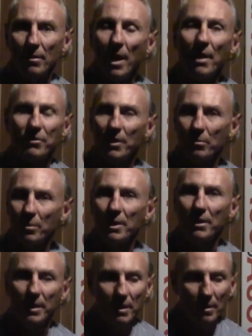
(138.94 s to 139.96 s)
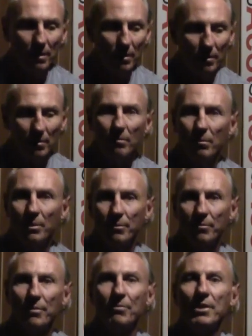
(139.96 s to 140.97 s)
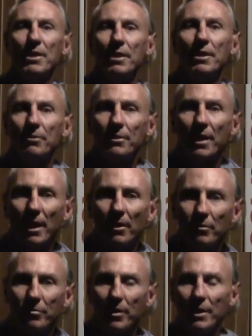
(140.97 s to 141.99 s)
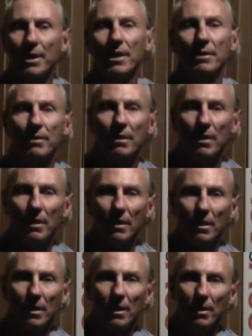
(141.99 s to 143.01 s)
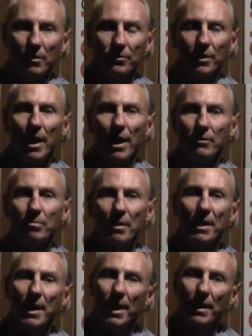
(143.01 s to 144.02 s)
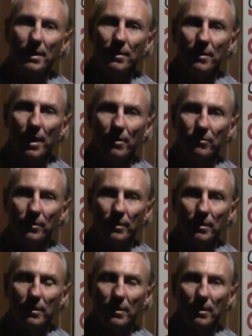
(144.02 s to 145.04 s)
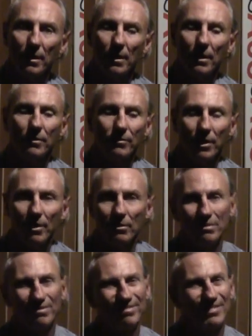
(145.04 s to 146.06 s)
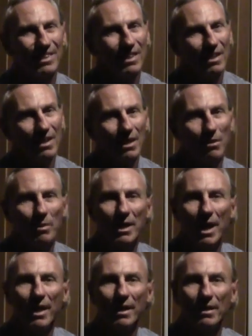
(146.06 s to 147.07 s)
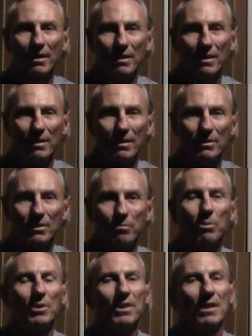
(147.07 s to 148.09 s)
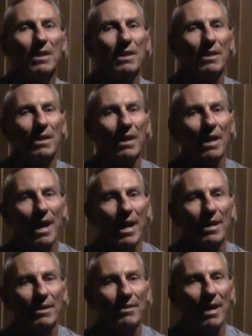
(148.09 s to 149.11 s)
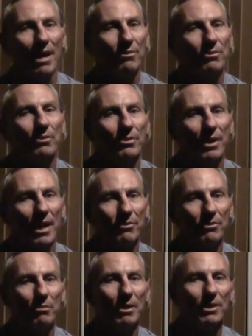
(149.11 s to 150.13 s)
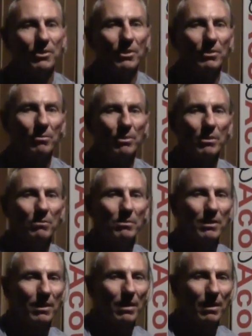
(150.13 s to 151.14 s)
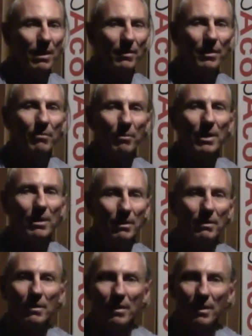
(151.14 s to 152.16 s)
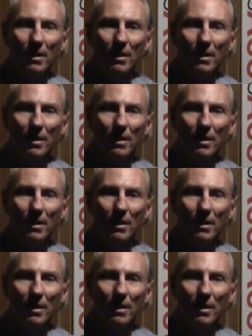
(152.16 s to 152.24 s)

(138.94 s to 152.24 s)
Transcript: I said, really? With fifteen hundred dollar front end? He goes, yeah, I spent eighty thousand dollars. So we got to put the eighty thousand or not so much in the room, and and then we can